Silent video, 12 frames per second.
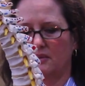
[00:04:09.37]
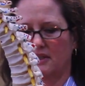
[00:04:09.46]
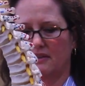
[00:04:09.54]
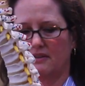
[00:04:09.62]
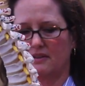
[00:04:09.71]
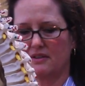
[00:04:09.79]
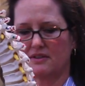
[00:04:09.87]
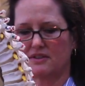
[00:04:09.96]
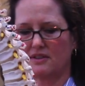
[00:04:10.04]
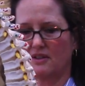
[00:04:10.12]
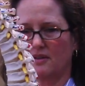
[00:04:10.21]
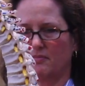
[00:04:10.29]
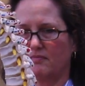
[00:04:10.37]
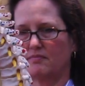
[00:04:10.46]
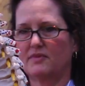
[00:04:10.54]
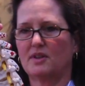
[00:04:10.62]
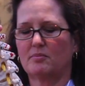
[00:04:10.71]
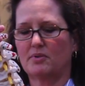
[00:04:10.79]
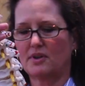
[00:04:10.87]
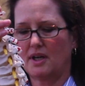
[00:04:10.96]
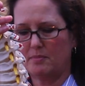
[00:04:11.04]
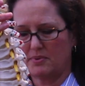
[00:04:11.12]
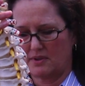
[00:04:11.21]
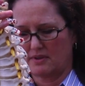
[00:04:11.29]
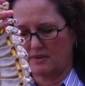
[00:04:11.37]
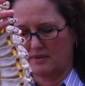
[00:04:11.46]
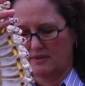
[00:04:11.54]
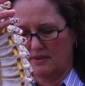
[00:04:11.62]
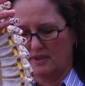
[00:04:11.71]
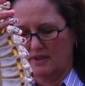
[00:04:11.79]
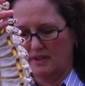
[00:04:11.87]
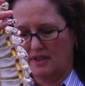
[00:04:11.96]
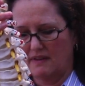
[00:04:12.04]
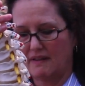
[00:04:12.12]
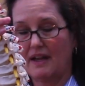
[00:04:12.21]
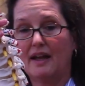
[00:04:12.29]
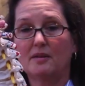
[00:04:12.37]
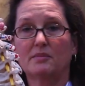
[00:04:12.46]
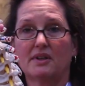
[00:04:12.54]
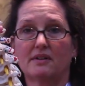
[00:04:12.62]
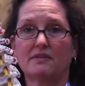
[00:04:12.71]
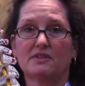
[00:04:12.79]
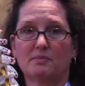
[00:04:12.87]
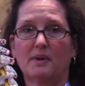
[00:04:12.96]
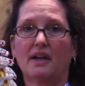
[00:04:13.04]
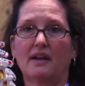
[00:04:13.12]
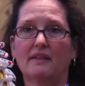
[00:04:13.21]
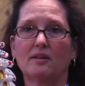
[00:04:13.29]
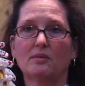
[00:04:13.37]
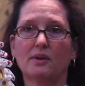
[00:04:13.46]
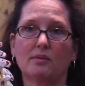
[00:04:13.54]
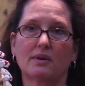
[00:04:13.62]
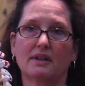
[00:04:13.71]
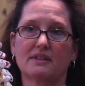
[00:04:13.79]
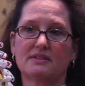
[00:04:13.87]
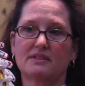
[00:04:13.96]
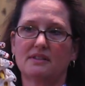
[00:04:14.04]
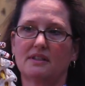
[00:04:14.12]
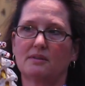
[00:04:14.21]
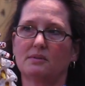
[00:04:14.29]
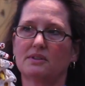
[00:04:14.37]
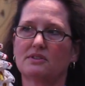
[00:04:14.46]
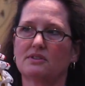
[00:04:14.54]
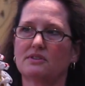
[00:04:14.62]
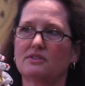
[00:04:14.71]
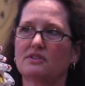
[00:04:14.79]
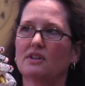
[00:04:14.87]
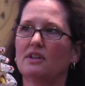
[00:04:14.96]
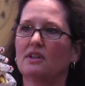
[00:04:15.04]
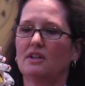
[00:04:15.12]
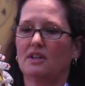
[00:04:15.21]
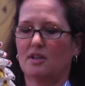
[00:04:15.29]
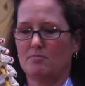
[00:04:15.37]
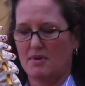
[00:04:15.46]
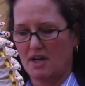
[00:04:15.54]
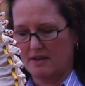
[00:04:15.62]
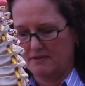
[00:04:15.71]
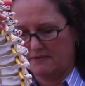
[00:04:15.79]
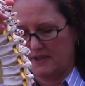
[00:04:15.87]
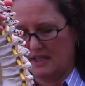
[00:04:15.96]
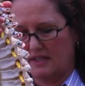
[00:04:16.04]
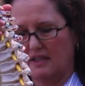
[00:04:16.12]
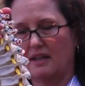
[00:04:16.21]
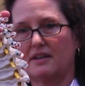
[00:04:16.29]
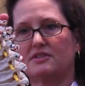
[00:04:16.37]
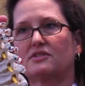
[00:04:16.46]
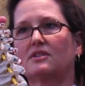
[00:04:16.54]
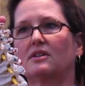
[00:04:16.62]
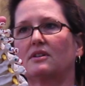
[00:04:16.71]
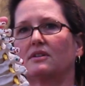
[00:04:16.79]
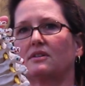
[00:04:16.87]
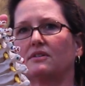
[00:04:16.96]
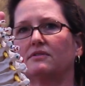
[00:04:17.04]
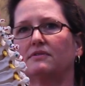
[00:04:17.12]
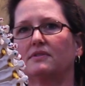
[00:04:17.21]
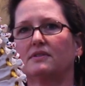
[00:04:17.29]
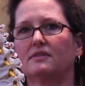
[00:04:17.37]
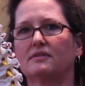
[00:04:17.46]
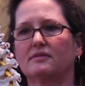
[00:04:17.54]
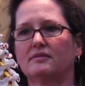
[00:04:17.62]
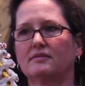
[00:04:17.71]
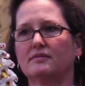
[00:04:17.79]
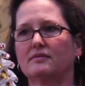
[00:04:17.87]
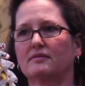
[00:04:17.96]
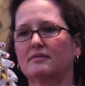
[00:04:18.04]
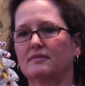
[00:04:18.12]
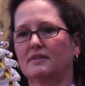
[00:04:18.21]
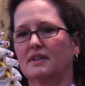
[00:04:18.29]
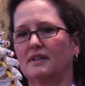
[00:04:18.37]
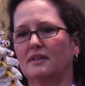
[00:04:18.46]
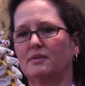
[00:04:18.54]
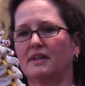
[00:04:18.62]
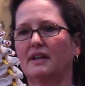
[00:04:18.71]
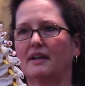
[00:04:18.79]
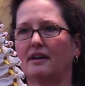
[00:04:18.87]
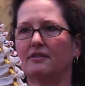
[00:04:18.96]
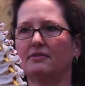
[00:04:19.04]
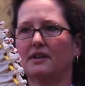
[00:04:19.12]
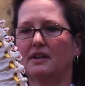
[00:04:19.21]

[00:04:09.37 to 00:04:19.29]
with is the proper alignment of the spine that we want to see, which is a modified S curve. Okay, we have